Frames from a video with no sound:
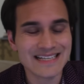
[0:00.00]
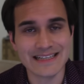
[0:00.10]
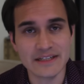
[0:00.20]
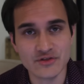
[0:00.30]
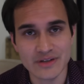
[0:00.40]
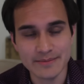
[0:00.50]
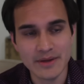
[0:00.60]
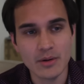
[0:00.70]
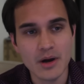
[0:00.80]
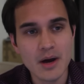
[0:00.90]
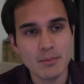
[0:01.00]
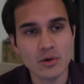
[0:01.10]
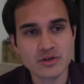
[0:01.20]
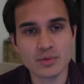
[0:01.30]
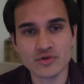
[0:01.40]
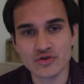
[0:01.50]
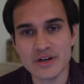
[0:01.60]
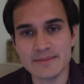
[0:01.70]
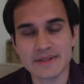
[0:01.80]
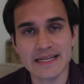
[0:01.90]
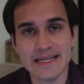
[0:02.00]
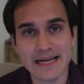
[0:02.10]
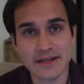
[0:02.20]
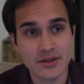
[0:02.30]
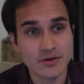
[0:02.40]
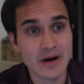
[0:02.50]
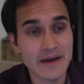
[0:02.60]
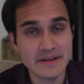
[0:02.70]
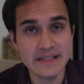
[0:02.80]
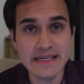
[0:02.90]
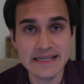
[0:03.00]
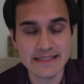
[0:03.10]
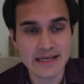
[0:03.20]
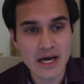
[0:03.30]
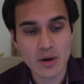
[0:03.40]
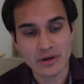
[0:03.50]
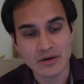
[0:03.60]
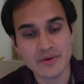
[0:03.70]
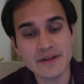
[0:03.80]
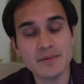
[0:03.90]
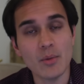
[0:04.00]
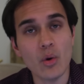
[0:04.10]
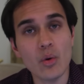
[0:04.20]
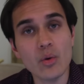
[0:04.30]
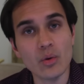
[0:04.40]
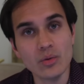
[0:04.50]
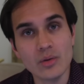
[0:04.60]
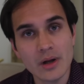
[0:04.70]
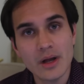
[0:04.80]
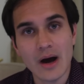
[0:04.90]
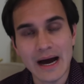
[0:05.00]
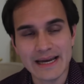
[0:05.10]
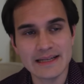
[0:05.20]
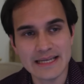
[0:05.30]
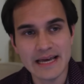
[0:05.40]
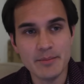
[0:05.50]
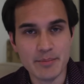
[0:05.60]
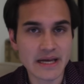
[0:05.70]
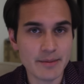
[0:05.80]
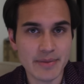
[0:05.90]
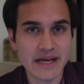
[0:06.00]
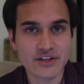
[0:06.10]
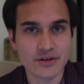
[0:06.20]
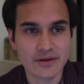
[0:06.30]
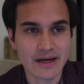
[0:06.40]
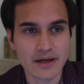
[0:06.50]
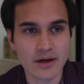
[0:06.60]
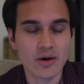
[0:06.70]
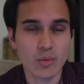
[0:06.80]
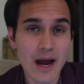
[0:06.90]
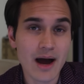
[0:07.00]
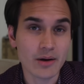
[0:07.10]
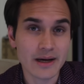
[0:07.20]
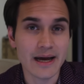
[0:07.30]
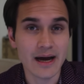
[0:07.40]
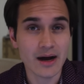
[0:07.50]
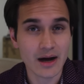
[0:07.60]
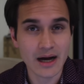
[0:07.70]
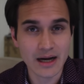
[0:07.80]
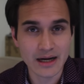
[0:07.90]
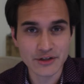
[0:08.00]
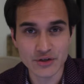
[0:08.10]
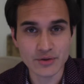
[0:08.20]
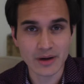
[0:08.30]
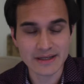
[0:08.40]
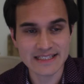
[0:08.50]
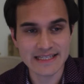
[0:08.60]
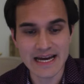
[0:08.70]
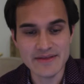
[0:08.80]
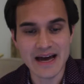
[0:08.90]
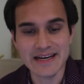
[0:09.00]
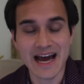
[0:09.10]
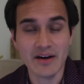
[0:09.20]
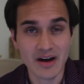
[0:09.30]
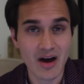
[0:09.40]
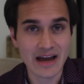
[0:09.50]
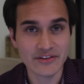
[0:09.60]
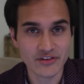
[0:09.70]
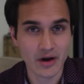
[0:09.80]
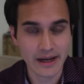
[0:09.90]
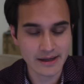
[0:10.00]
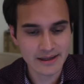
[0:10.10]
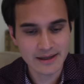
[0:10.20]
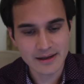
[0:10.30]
isolated dream. There were multiple dreams connected throughout the years. When I read them all, I can get a bigger picture and I can go, wow, okay, I do understand that now in hindsight.